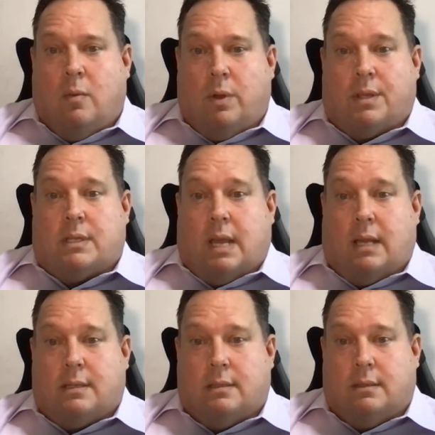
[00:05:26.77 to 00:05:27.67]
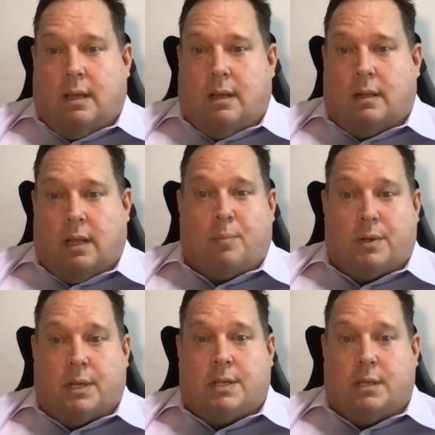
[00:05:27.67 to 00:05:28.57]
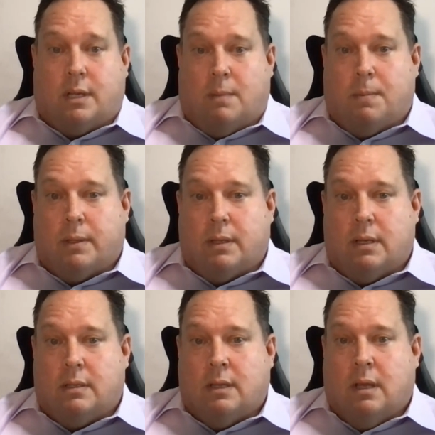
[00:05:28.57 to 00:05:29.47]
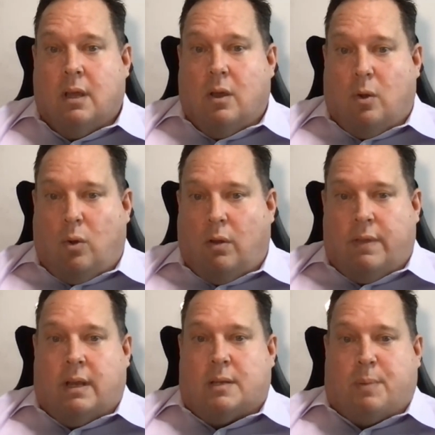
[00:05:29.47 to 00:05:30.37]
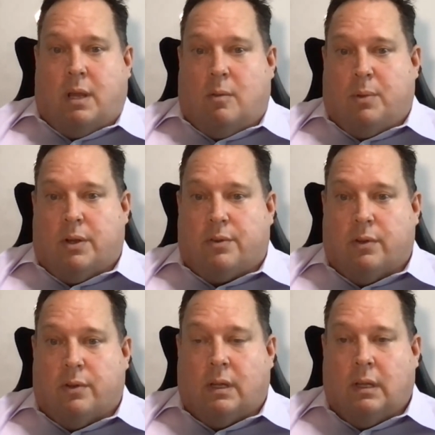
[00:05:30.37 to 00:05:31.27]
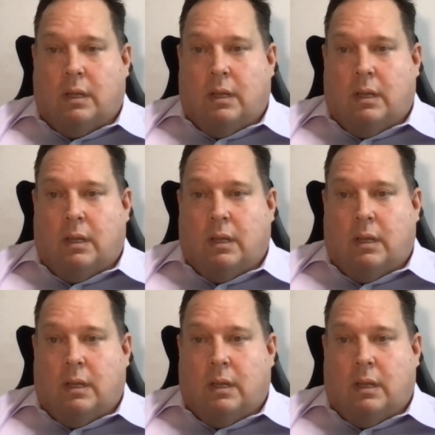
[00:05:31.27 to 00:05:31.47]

with SaaS and cloud protection capabilities. All of that is powered by Druva.